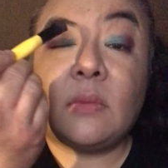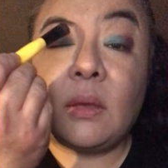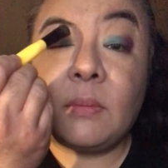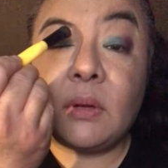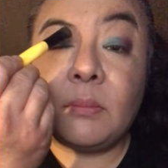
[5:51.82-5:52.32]

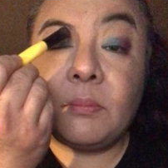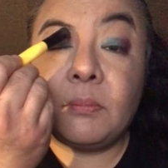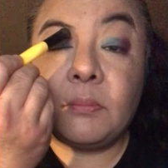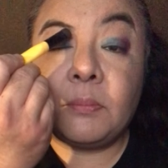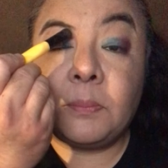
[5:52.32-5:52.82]
I'm going to
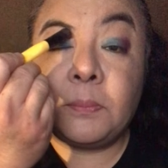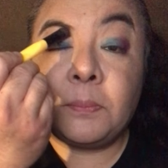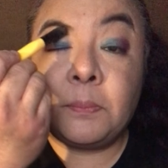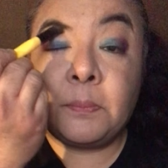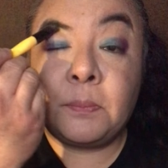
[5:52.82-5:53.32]

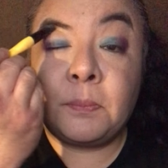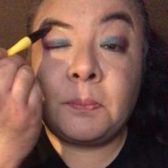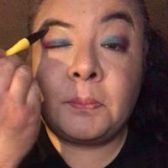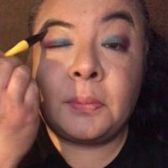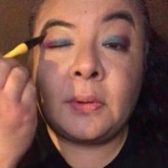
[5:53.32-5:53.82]

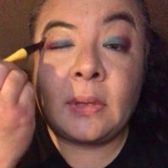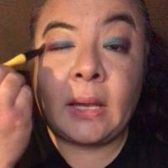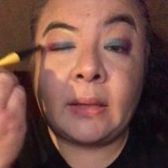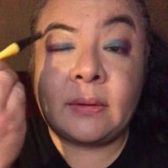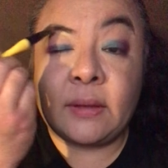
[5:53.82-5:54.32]
put
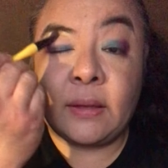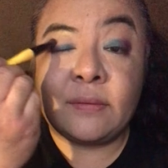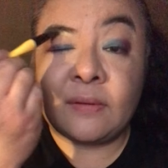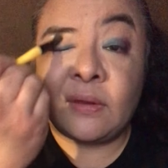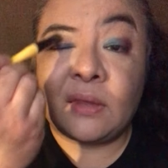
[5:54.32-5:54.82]
like
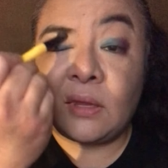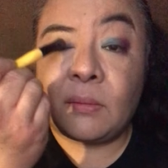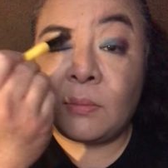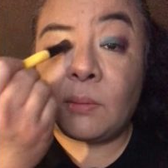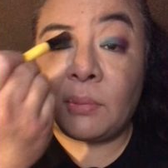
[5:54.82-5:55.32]
this, and then
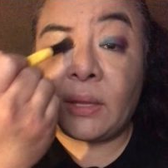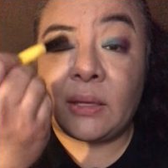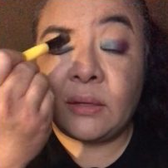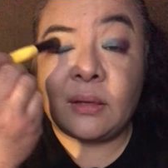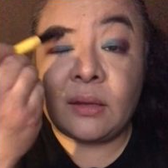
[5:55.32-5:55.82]
I'm going to
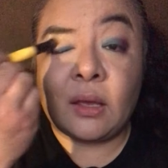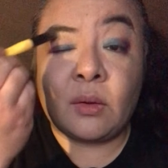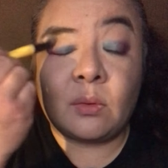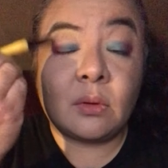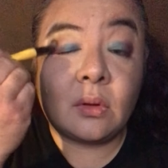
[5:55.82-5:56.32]
blend it
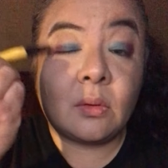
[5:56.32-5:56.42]
down.